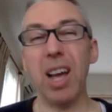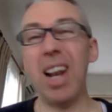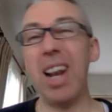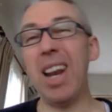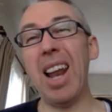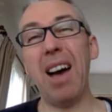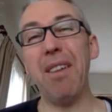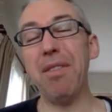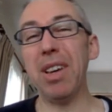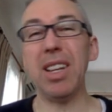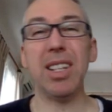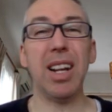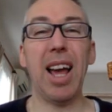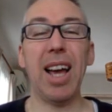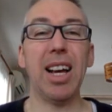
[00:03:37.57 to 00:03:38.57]
A love
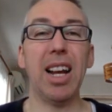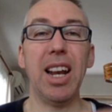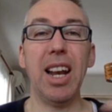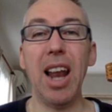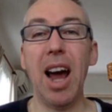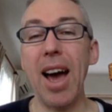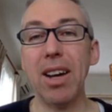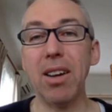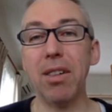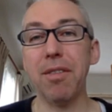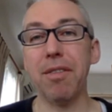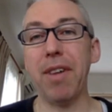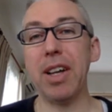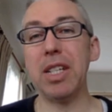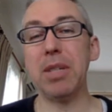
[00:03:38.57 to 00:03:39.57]
is like a like on
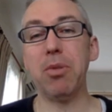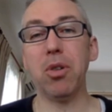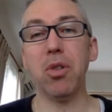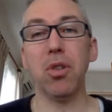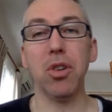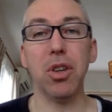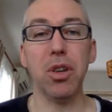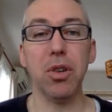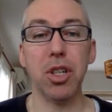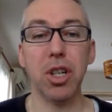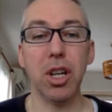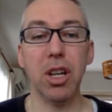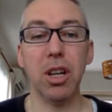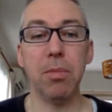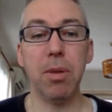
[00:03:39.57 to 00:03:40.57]
Facebook or
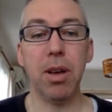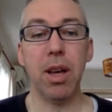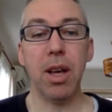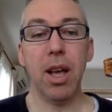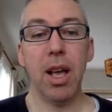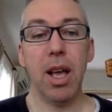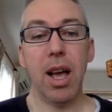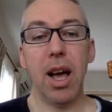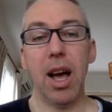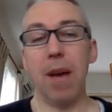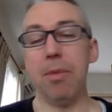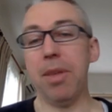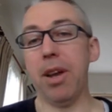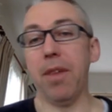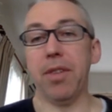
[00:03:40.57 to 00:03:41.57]
YouTube, um,
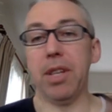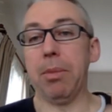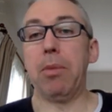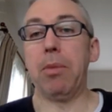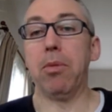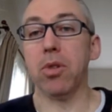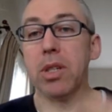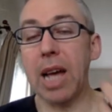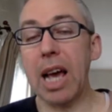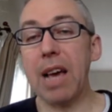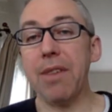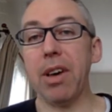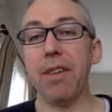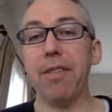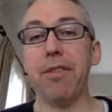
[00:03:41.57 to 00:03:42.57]
and then obviously people
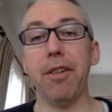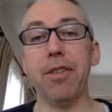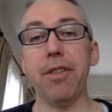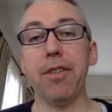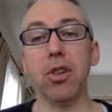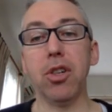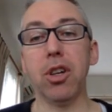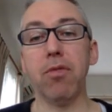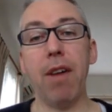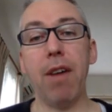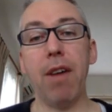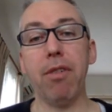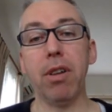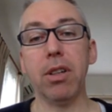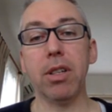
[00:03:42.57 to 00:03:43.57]
save it for future
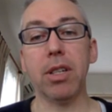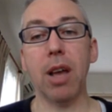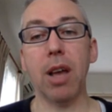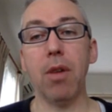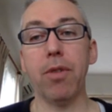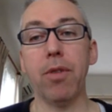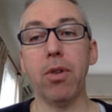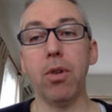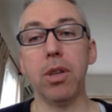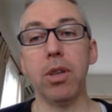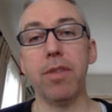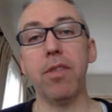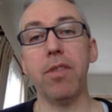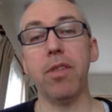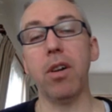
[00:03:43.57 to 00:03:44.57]
reference. So of course,
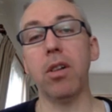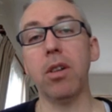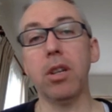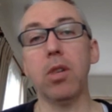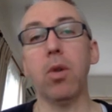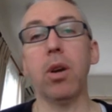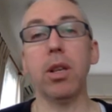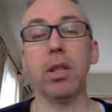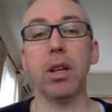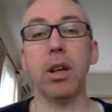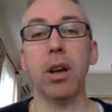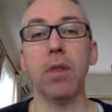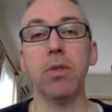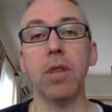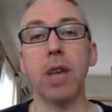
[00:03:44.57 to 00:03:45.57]
if you've got good quality
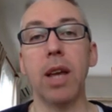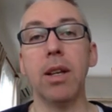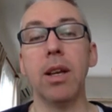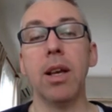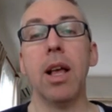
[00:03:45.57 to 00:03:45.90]
content,